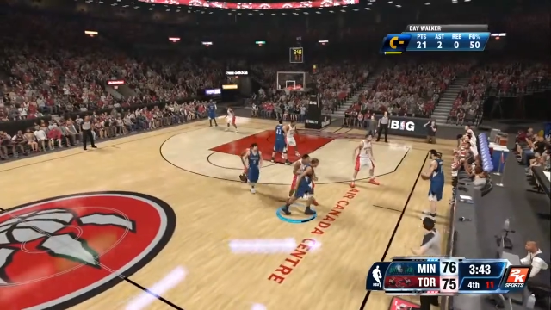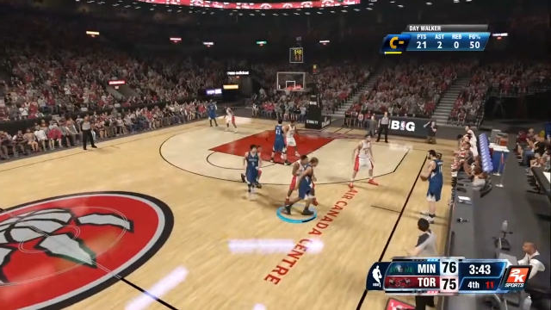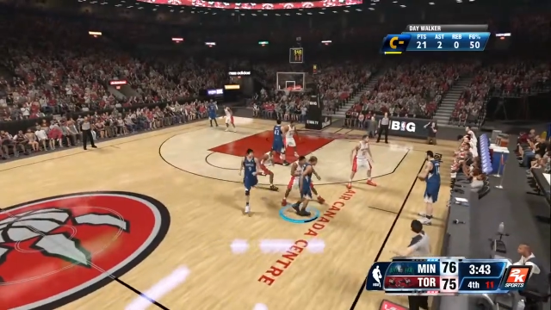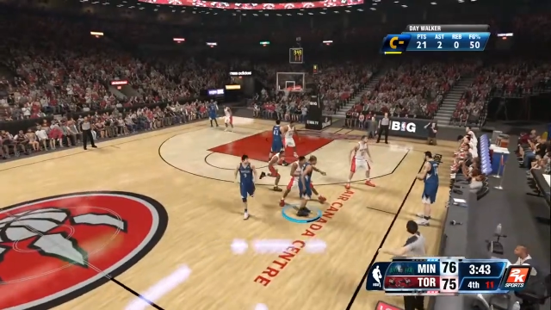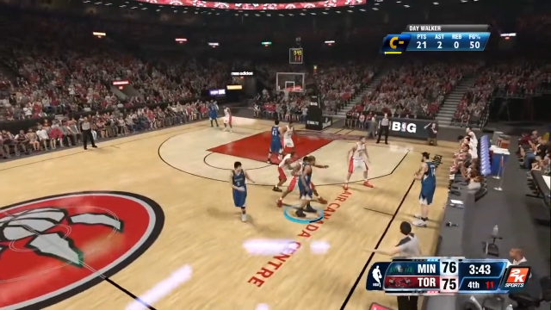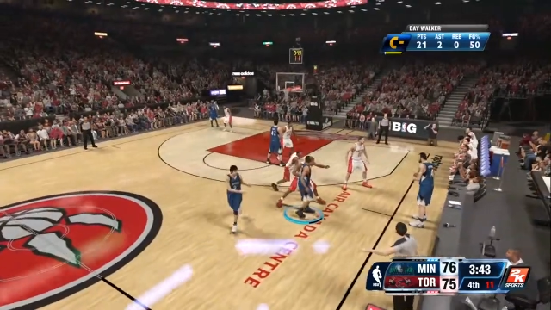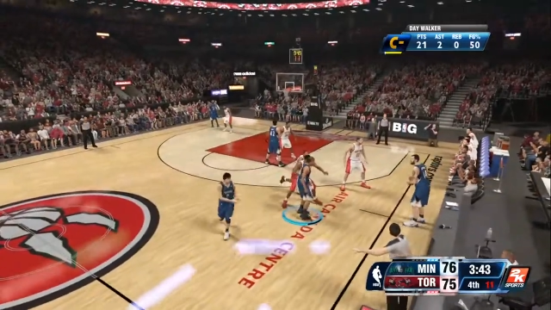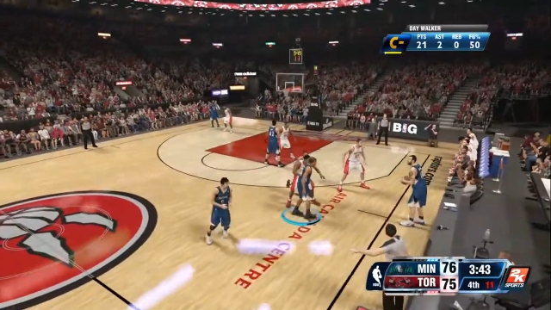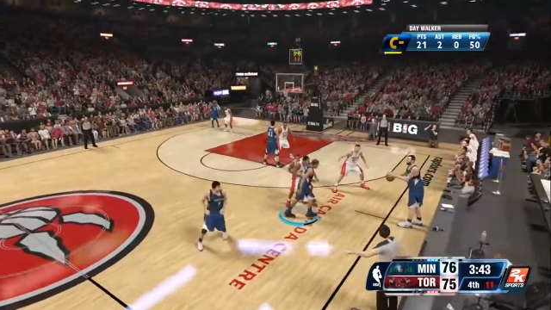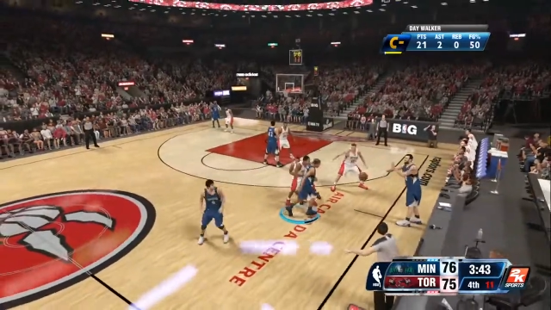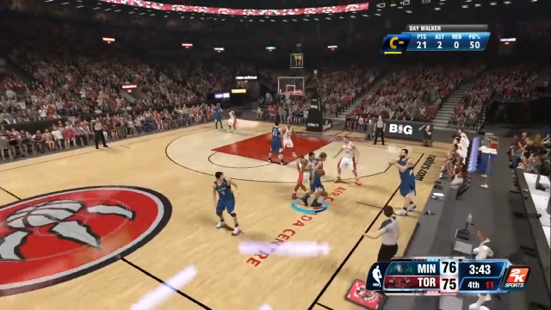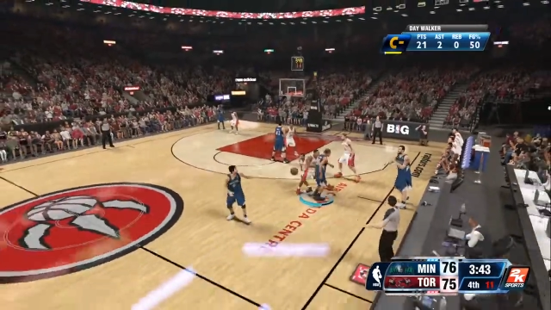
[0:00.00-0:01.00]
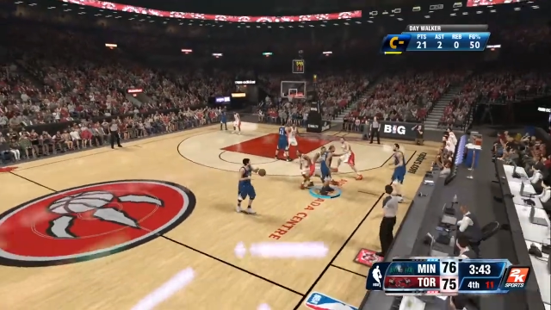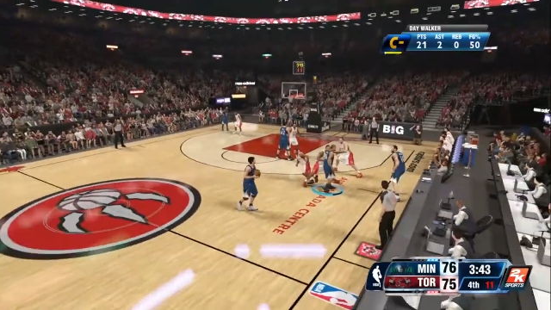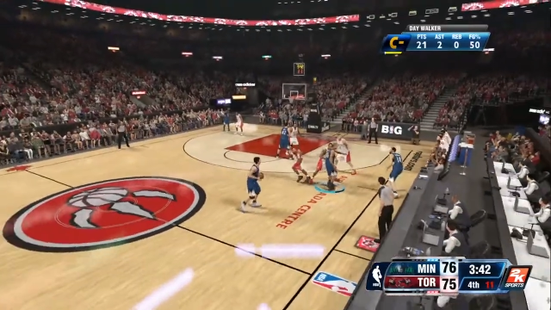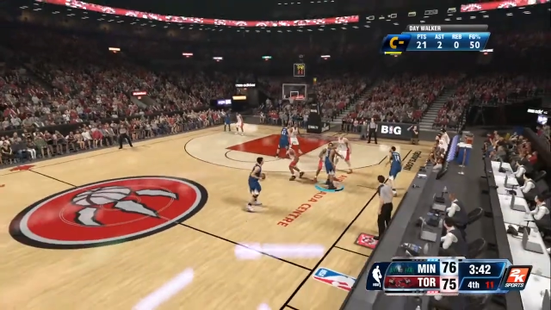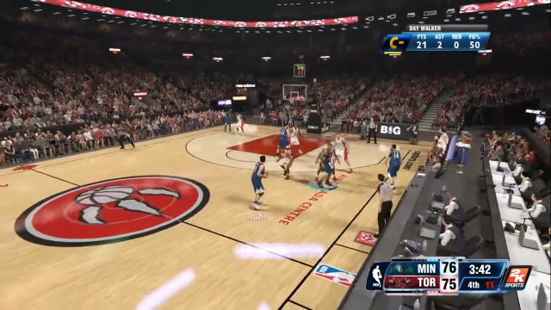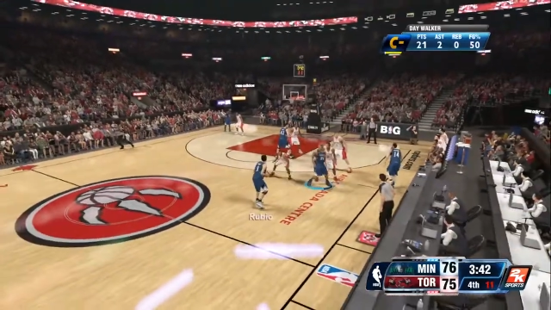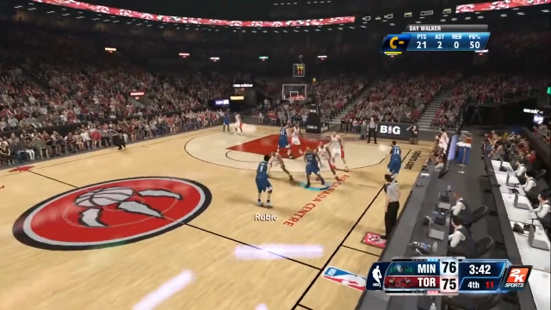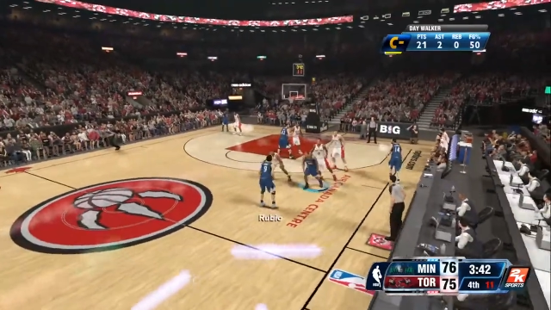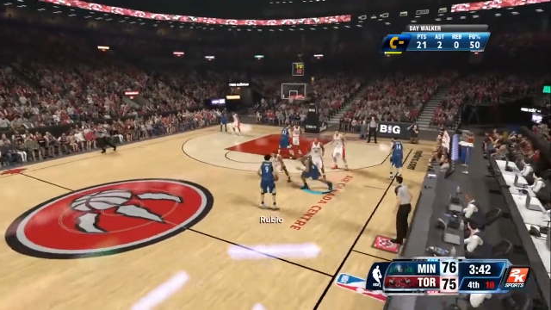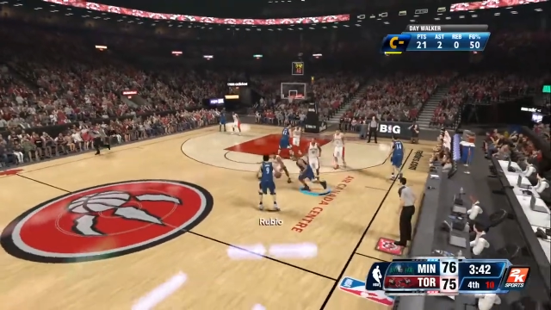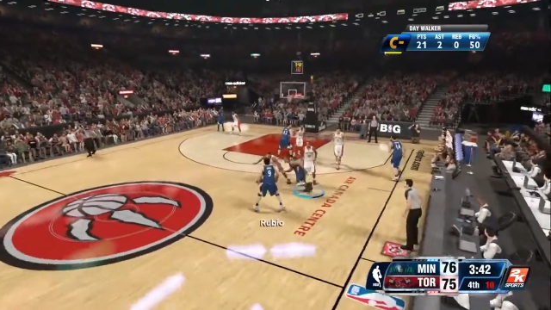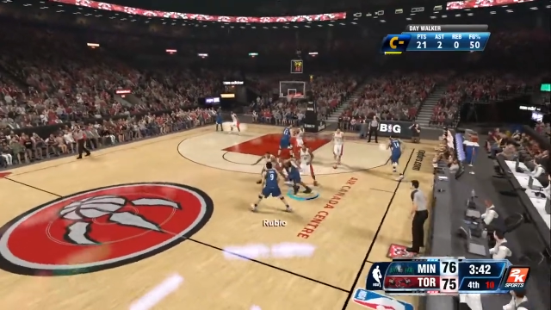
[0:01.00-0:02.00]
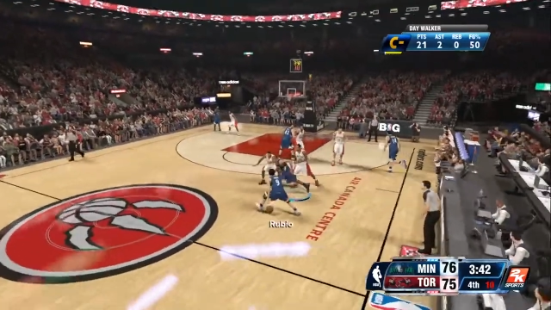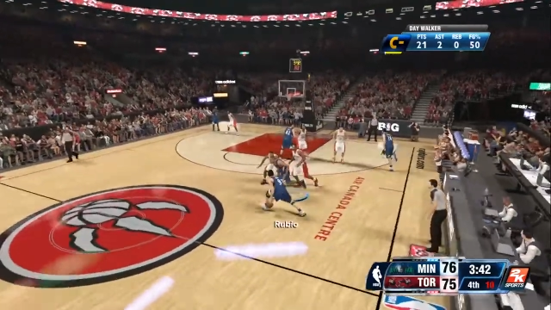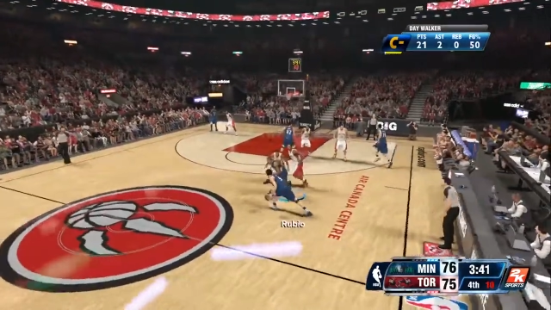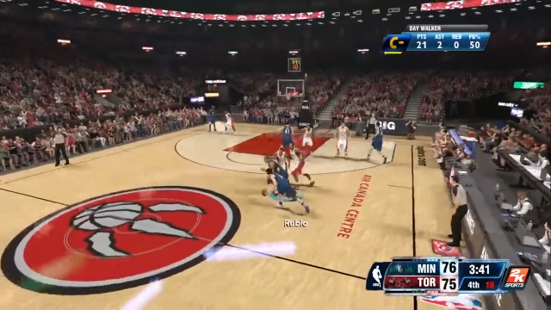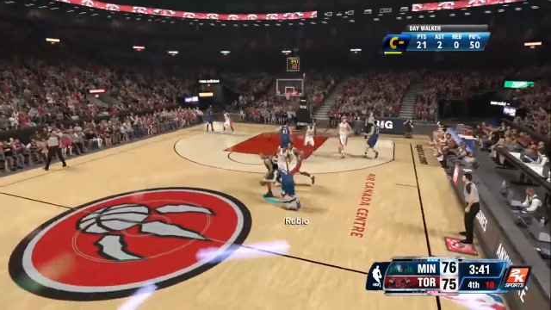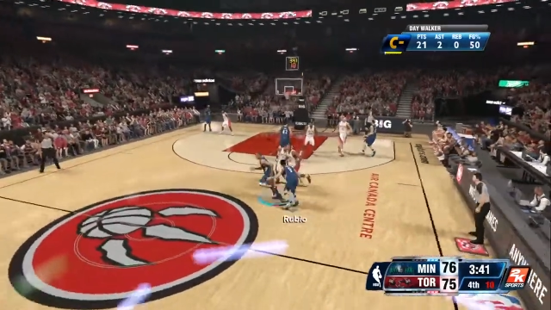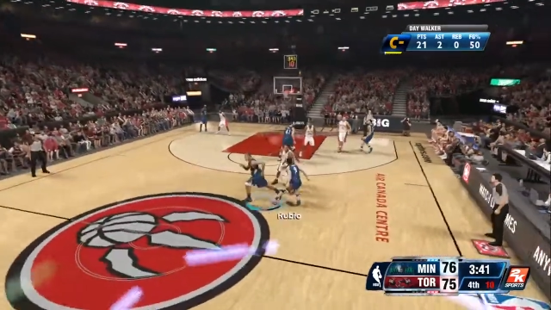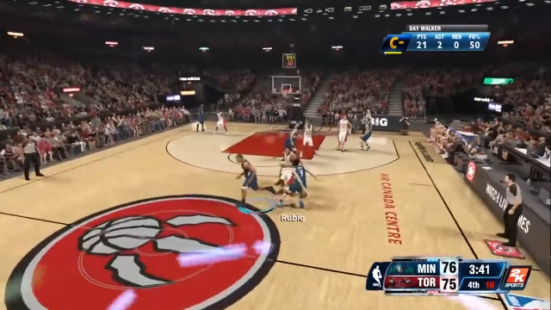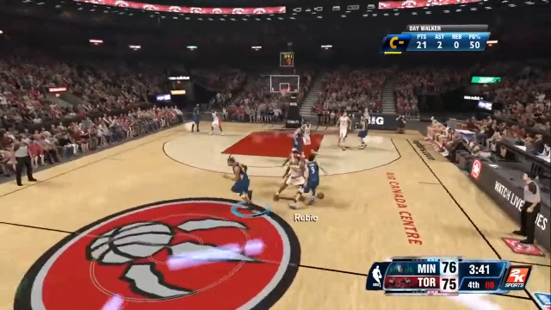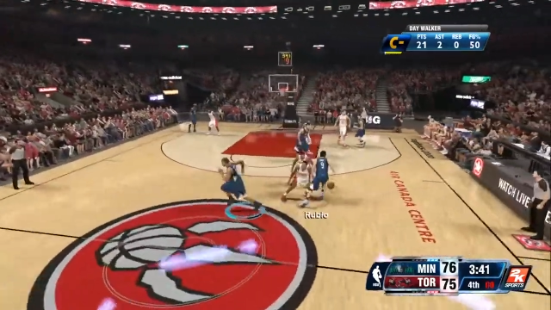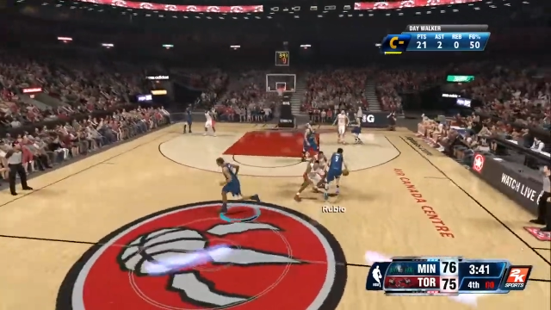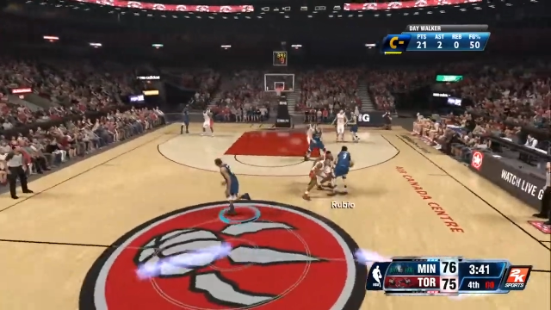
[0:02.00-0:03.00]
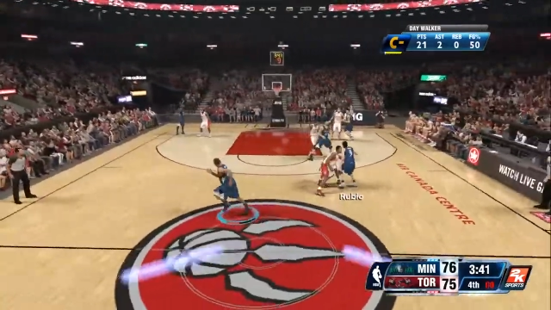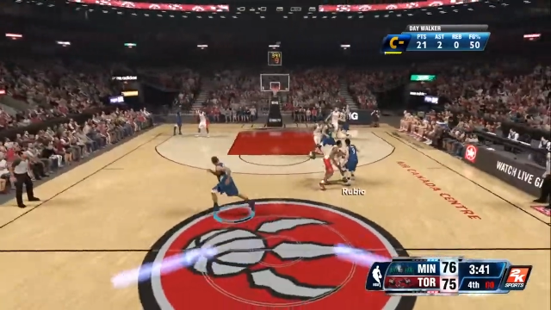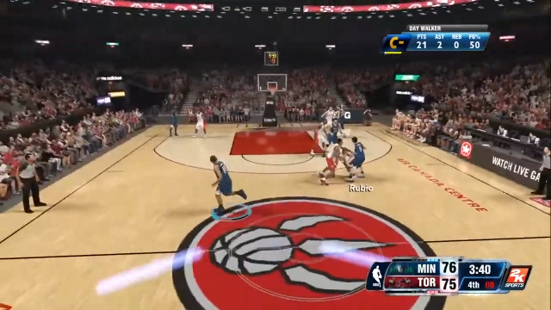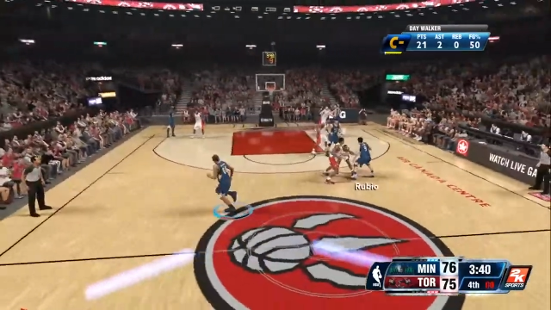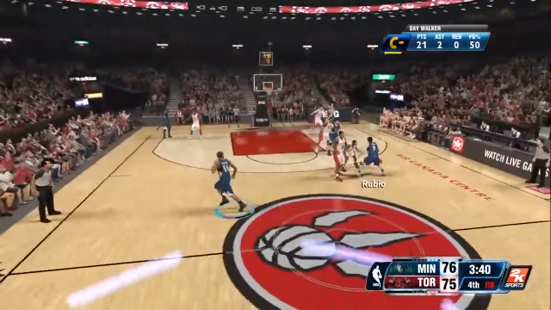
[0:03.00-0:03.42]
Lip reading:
[unreadable: no face in view]